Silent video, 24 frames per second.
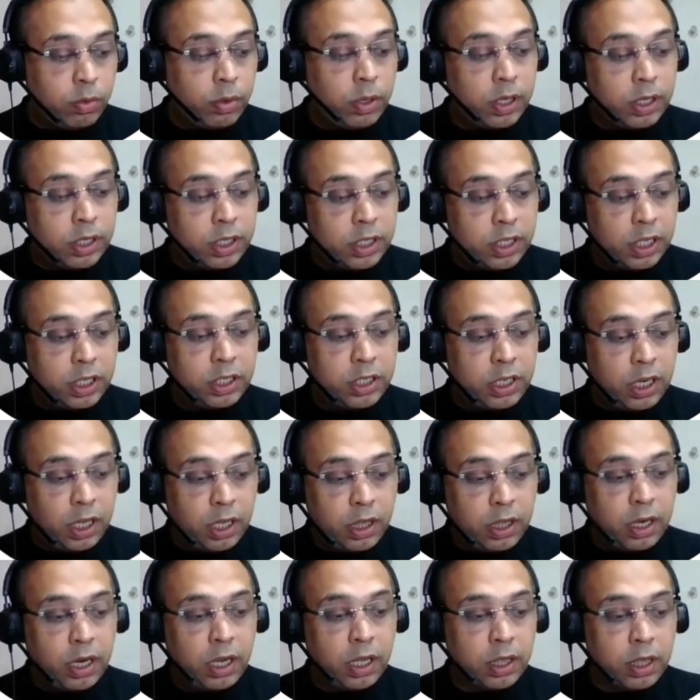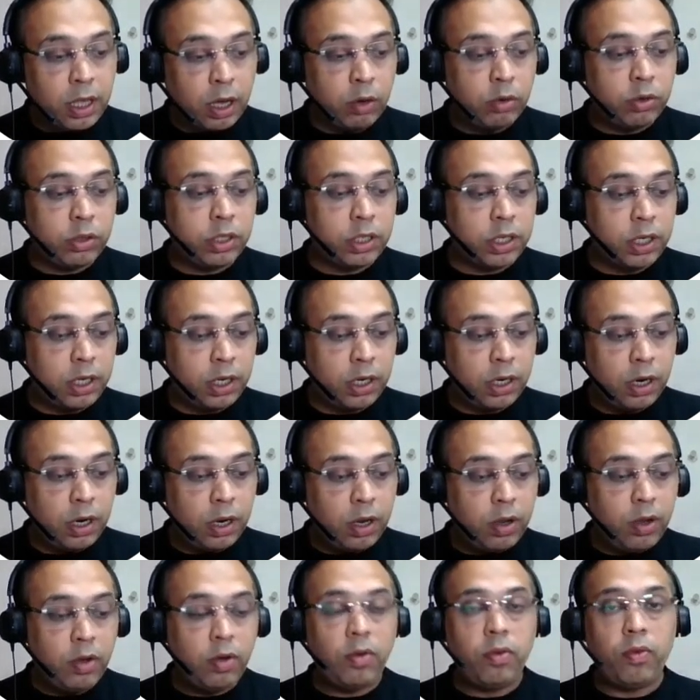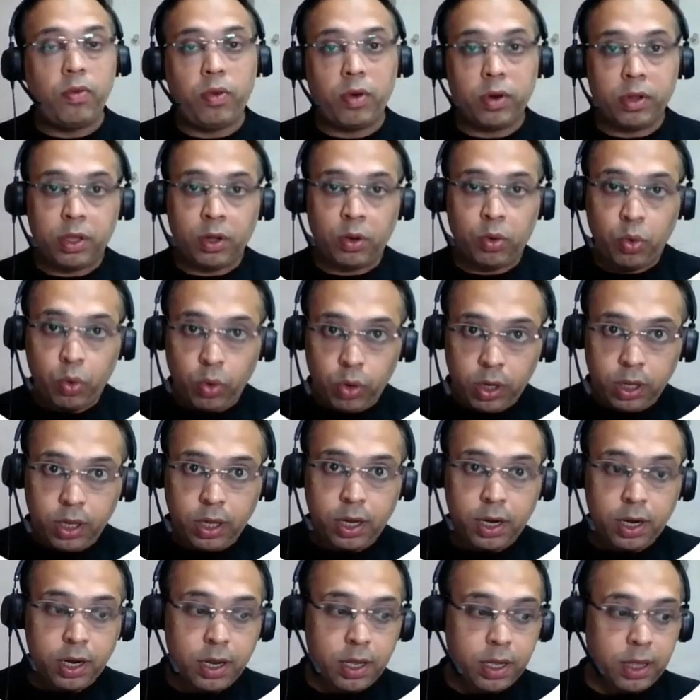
63,000 for the whole year,